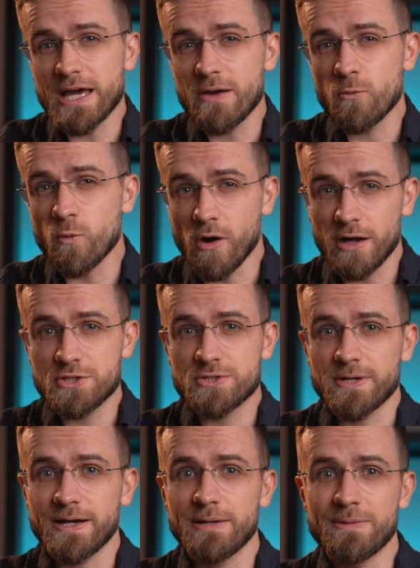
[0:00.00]
that watch
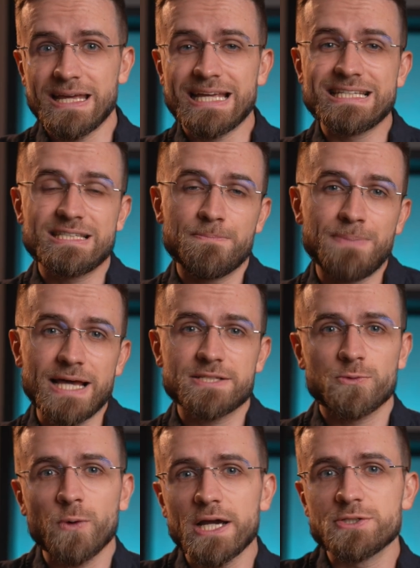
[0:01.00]
time is the
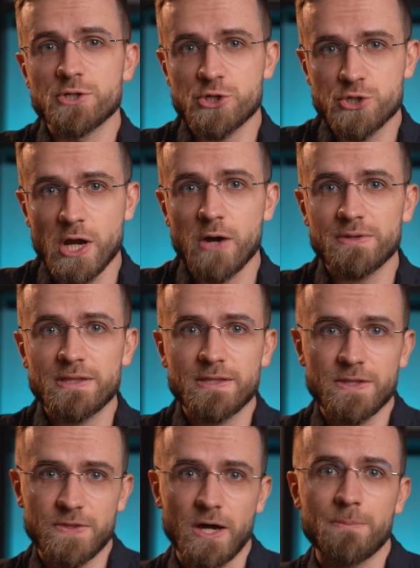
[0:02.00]
best way to show that the
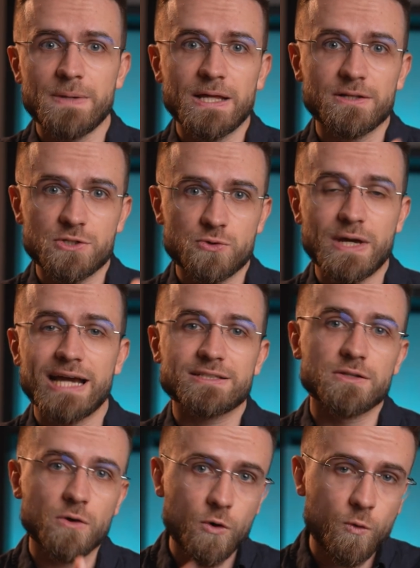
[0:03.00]
thumbnail
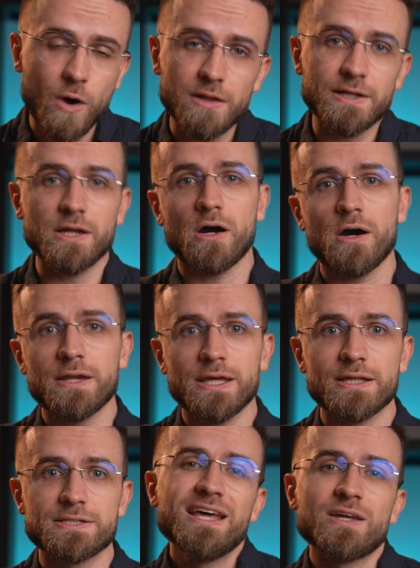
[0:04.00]
attracted a quality
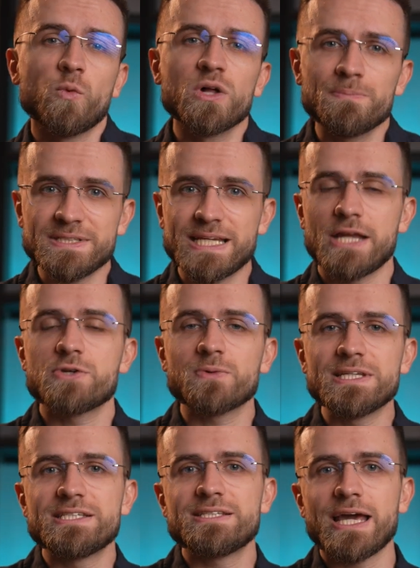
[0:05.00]
audience that will
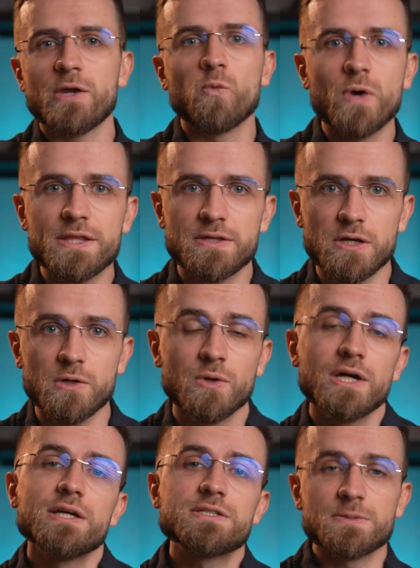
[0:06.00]
potentially stay with you,
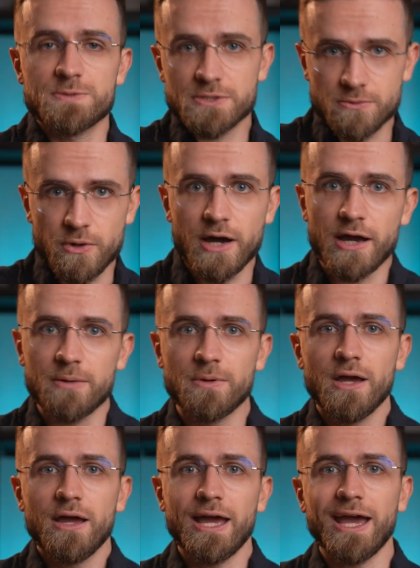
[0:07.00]
subscribe,
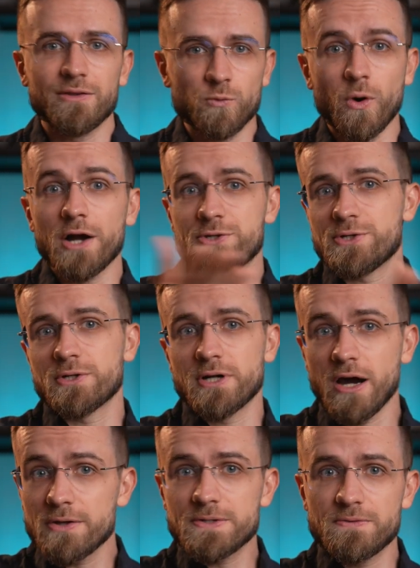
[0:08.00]
and watch your
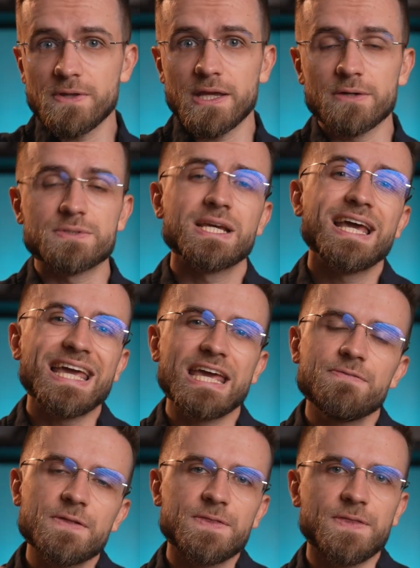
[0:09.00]
other videos.
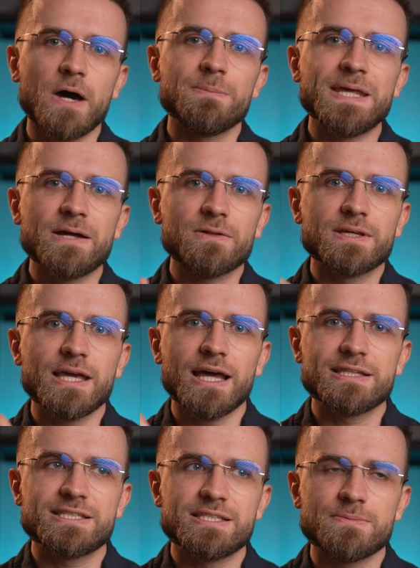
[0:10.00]
If a thumbnail
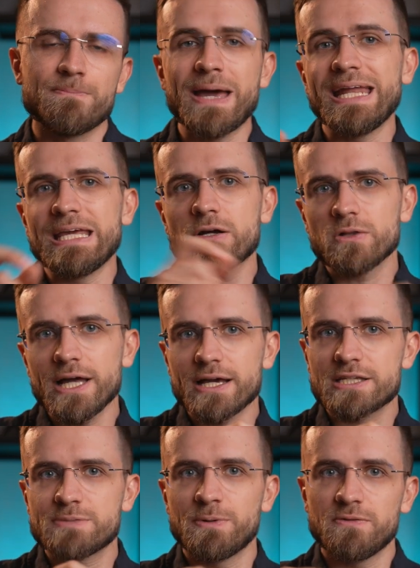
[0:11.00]
gets many
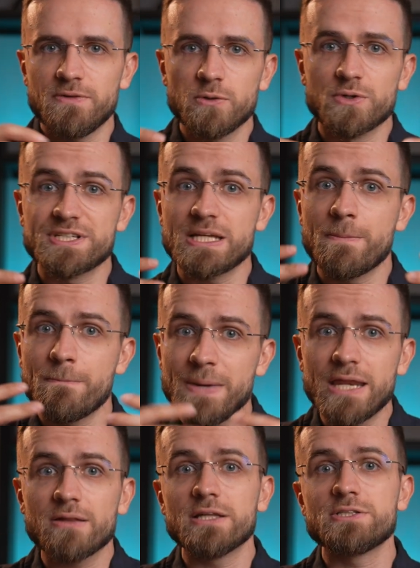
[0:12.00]
clicks, but viewers
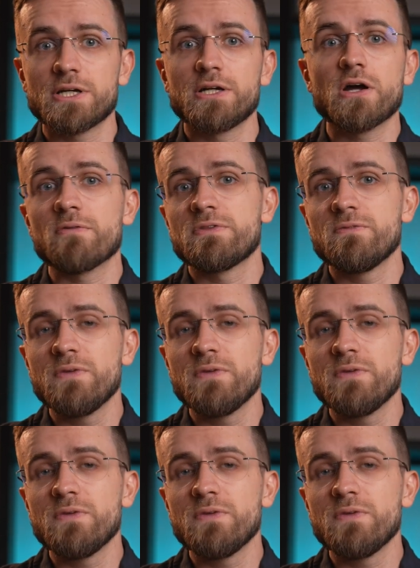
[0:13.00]
immediately turn off the